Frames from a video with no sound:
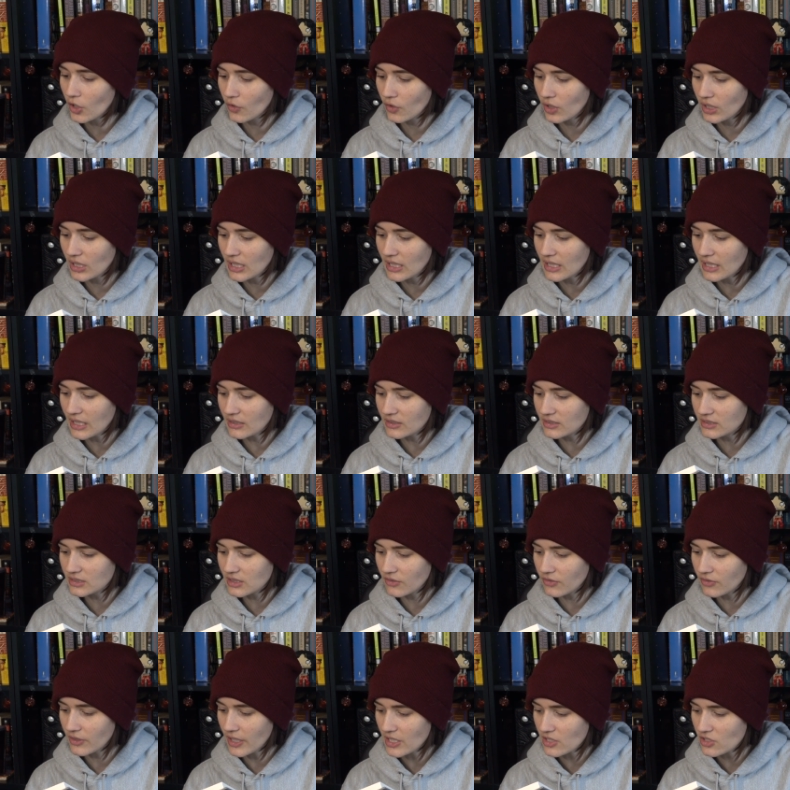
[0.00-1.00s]
gritty nails to
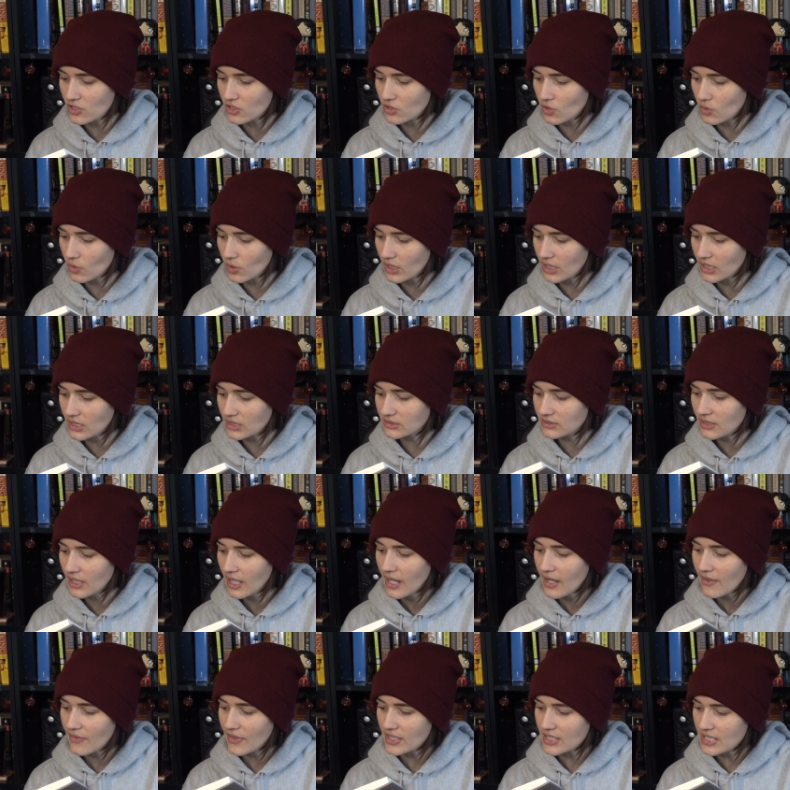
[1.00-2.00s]
flush stories
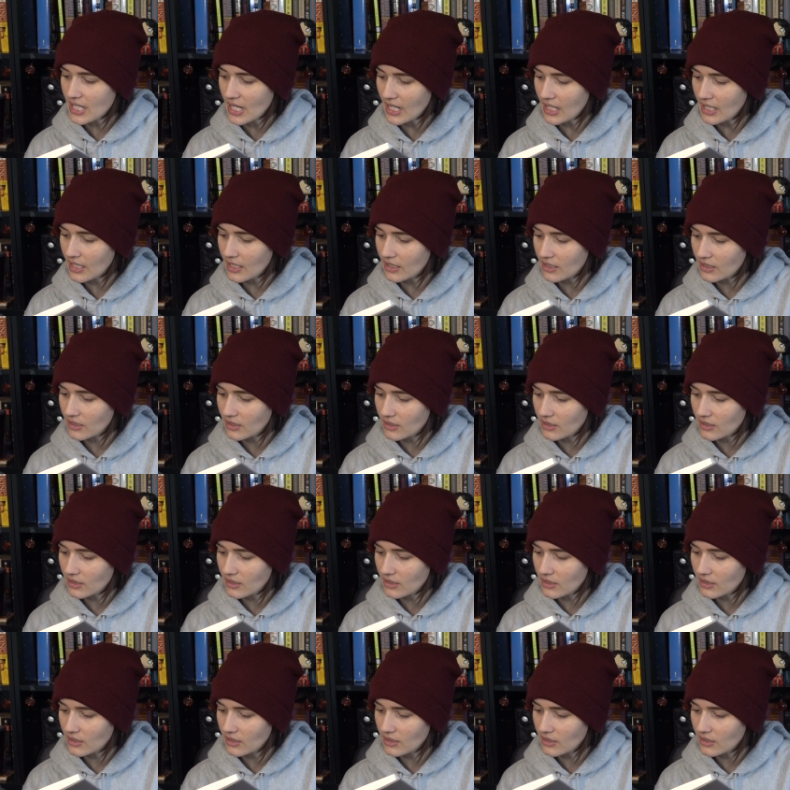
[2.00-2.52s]
that take